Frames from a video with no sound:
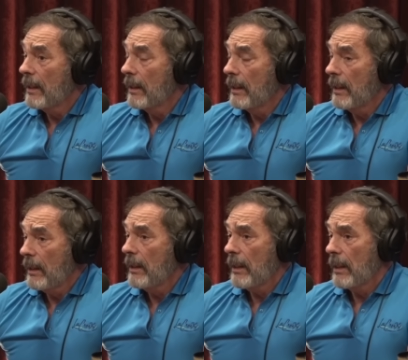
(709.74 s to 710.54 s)

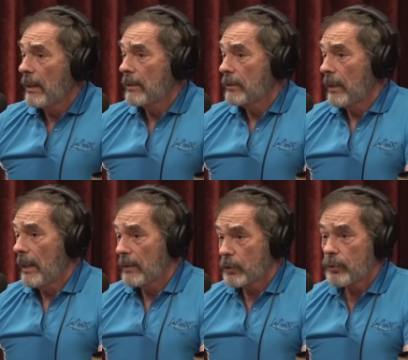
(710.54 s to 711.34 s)
he
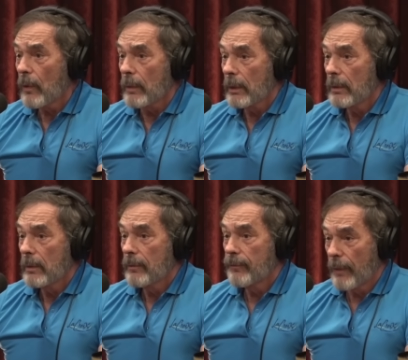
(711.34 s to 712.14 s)
had a stroke
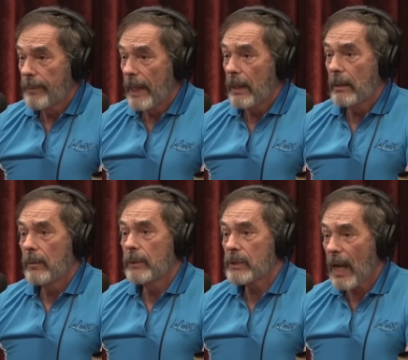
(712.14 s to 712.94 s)
mm-hmm. from that and
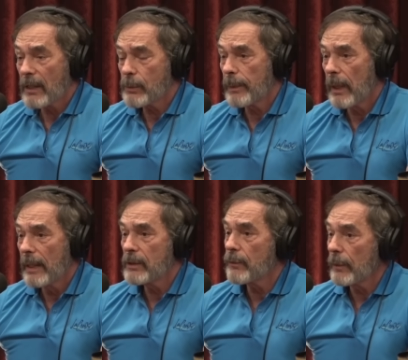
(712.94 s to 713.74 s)
right. was
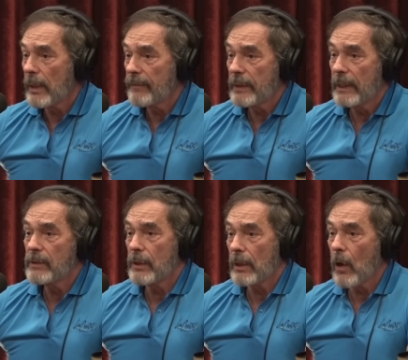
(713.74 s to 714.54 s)
hospitalized for 11
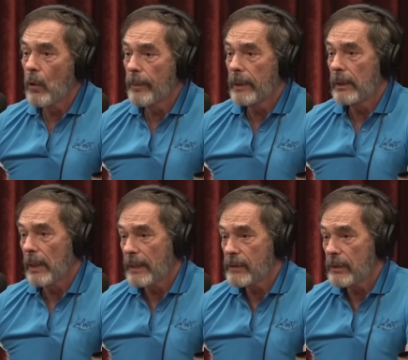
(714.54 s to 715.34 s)
days in a coma in
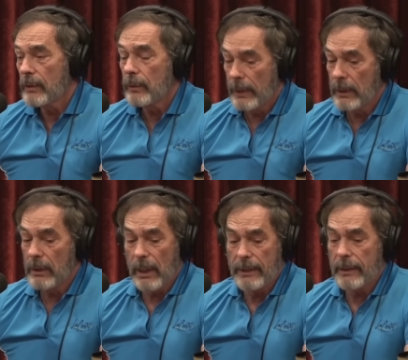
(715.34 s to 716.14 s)
ICU in
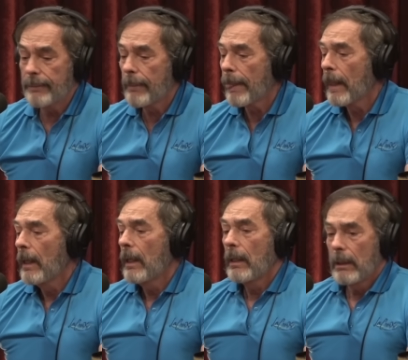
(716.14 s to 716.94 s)
London.
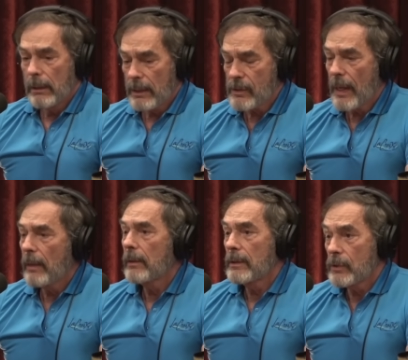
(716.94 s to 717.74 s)
Gets
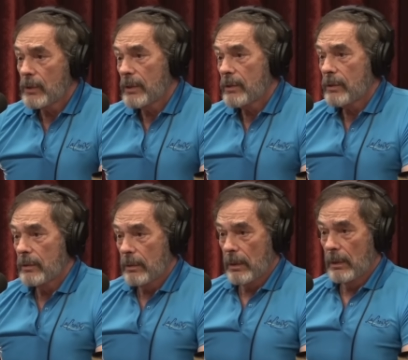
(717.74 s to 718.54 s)
out, his
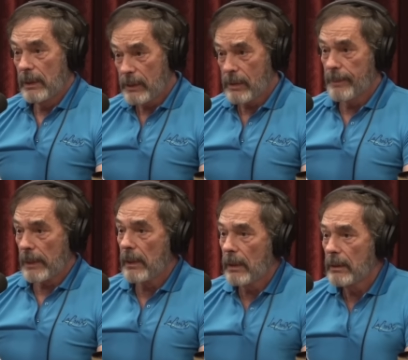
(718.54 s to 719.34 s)
sister, Lisa
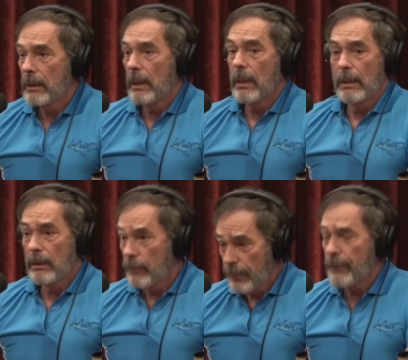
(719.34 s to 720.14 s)
McClellan,
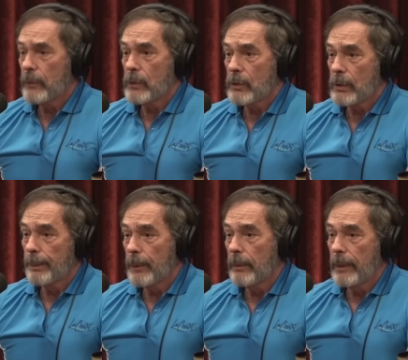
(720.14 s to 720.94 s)
refuses to
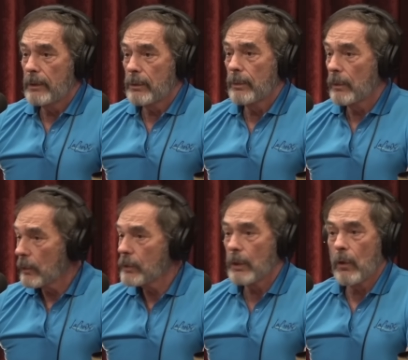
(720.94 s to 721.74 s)
put him into a
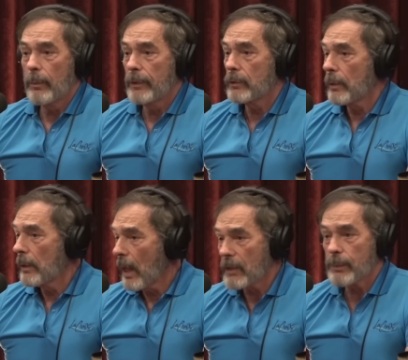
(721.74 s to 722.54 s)
nursing home, into
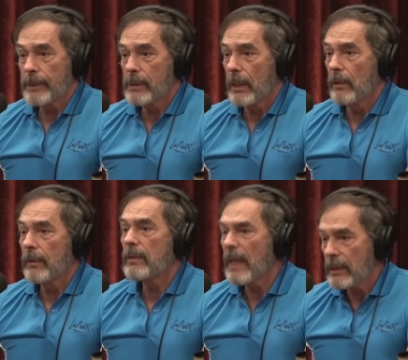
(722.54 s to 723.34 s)
a hospice health,
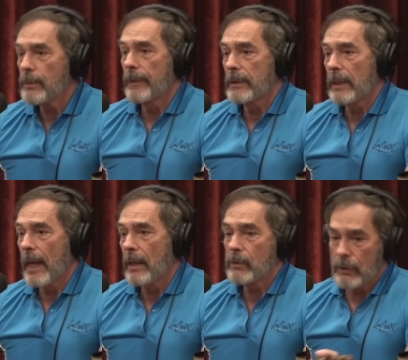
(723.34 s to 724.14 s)
takes him into the
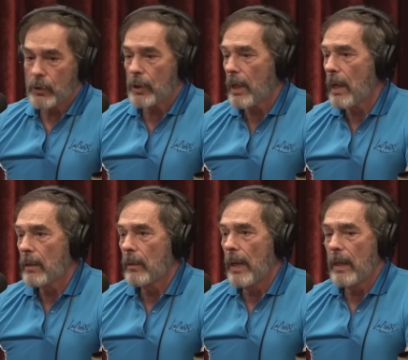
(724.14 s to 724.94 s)
house in
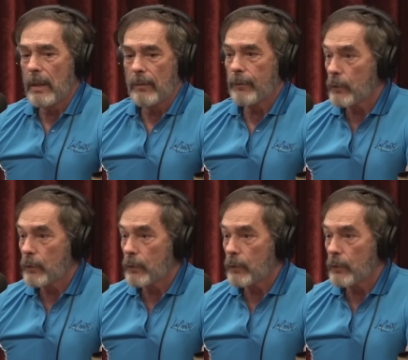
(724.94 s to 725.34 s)
Chicago, and for